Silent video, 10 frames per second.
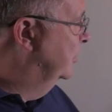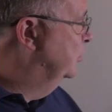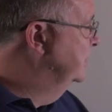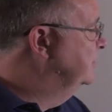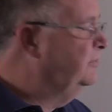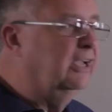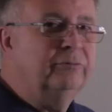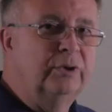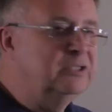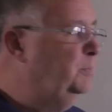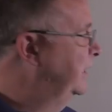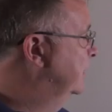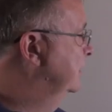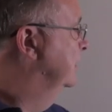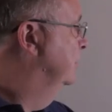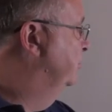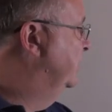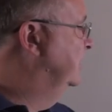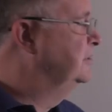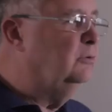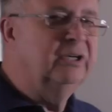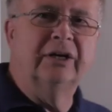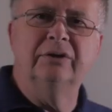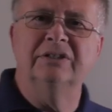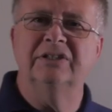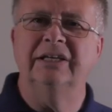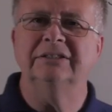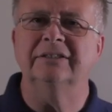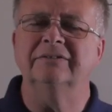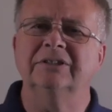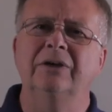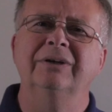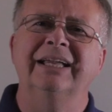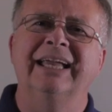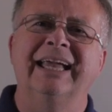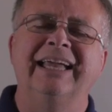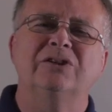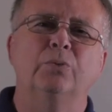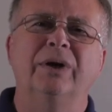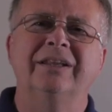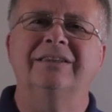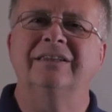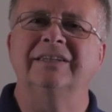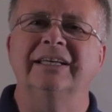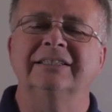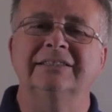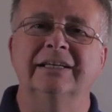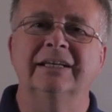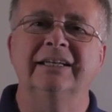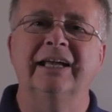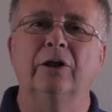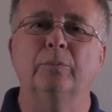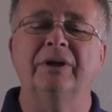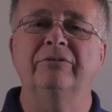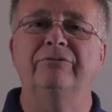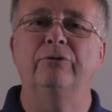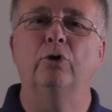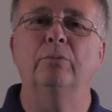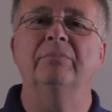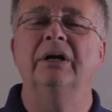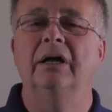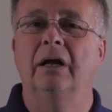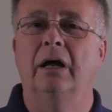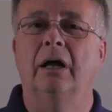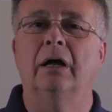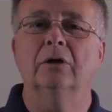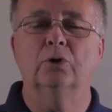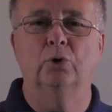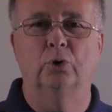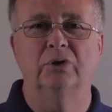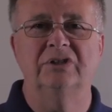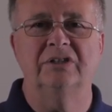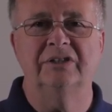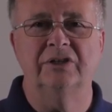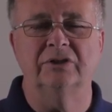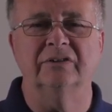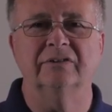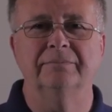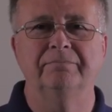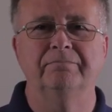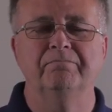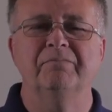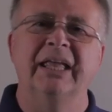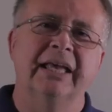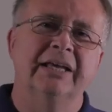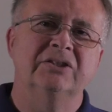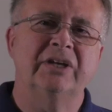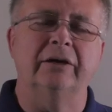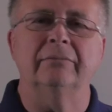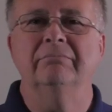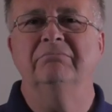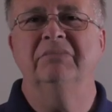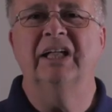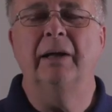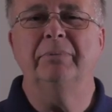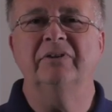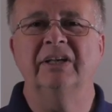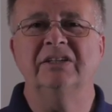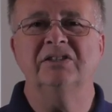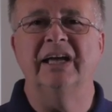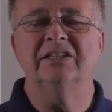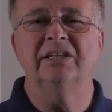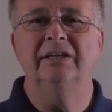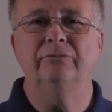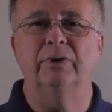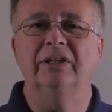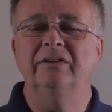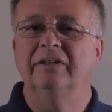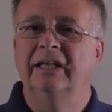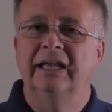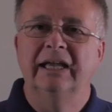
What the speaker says: but 1 to 5 works better because there are no consecutives. So it's one of the things that can help inform our chord decisions. So, a couple of things there to live with.